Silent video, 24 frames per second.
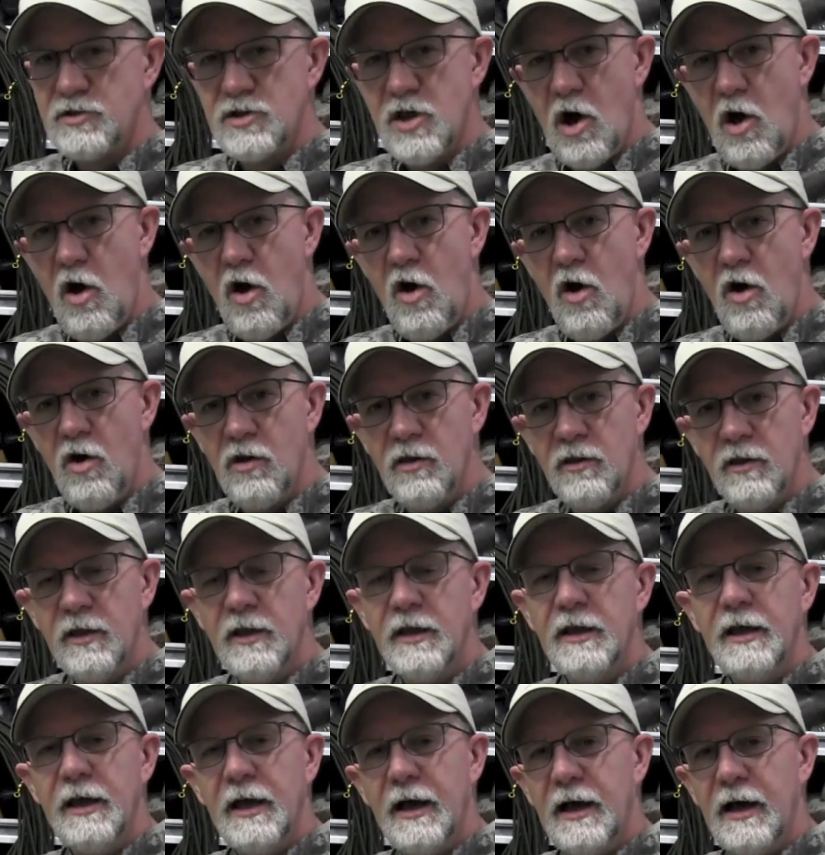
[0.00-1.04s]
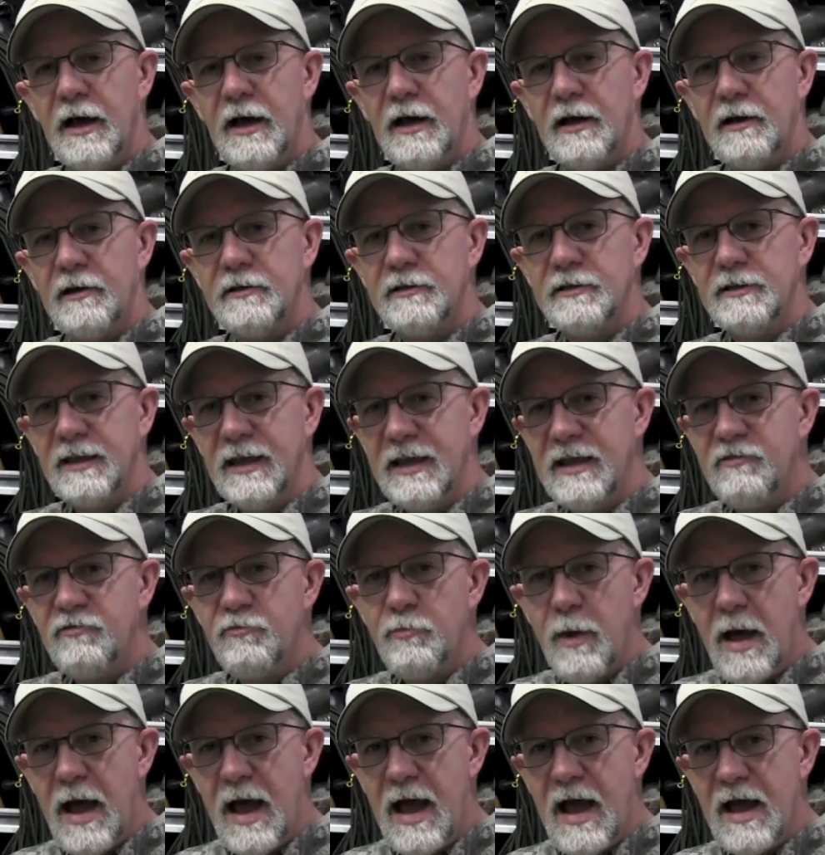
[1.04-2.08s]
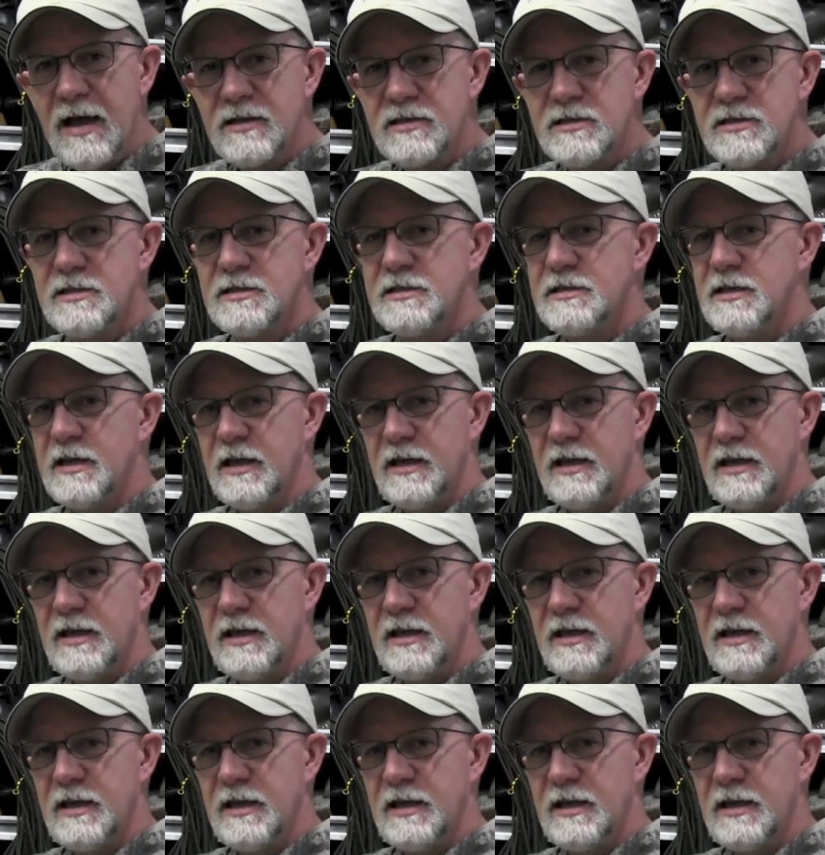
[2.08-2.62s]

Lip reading: tall leaf bags.